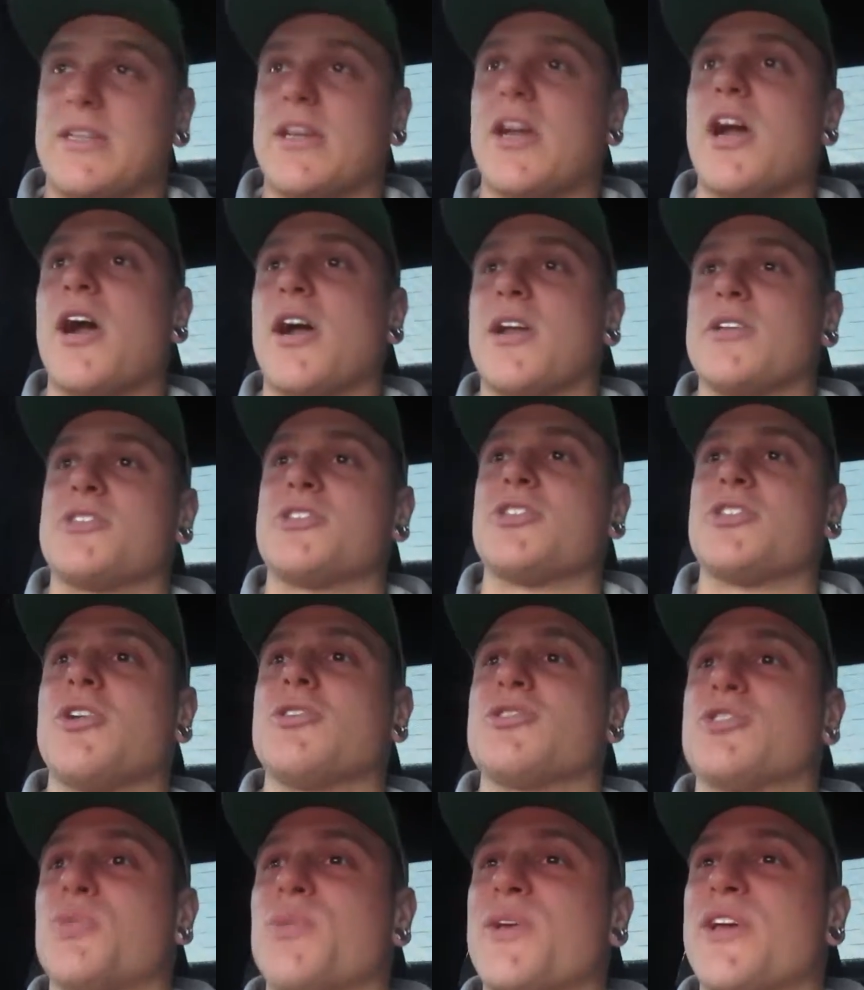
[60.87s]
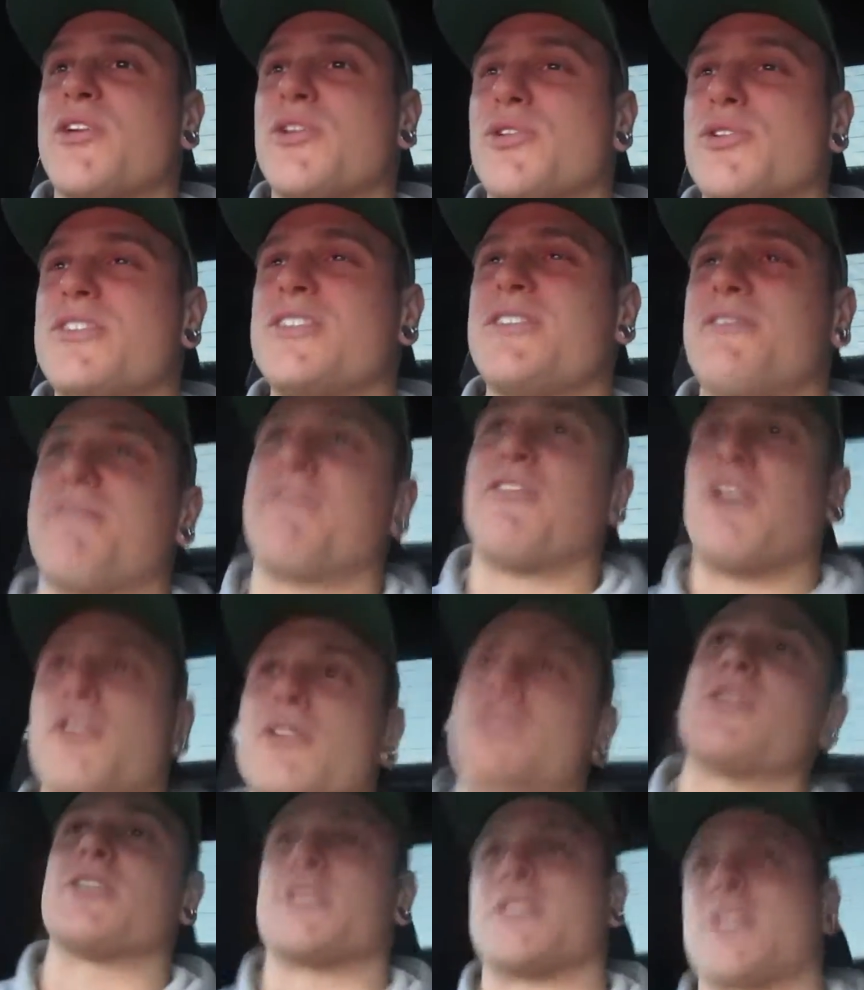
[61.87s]
All right, to increase
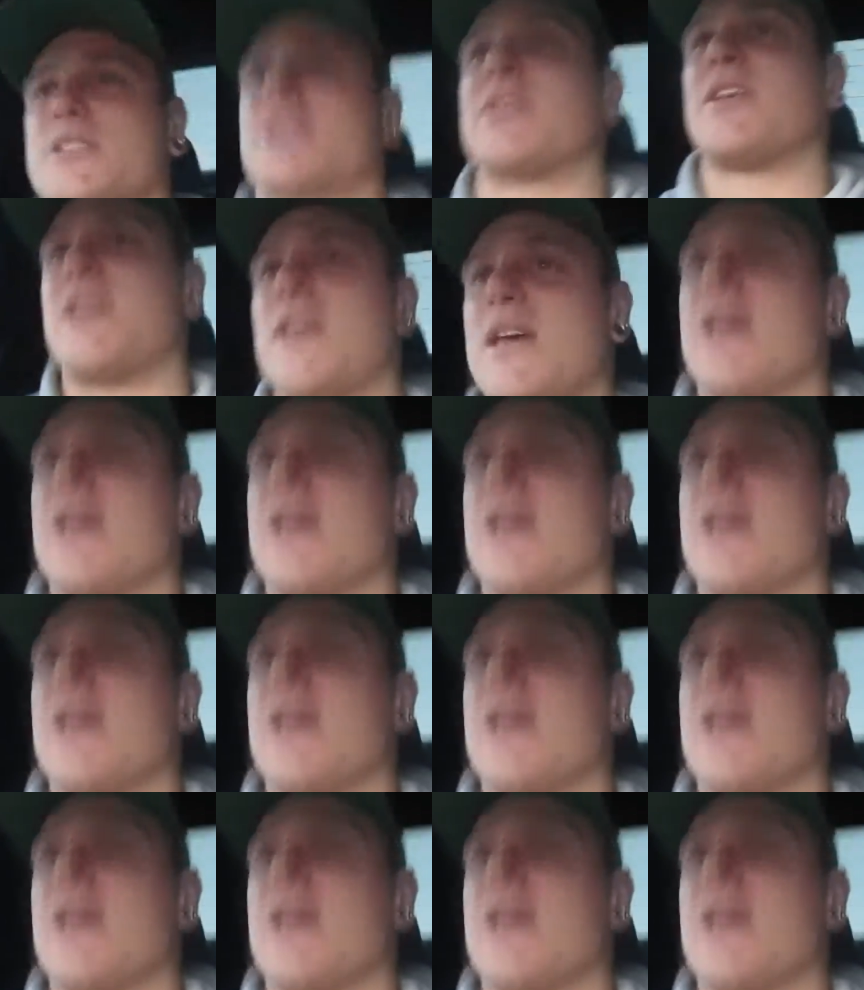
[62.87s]
focus,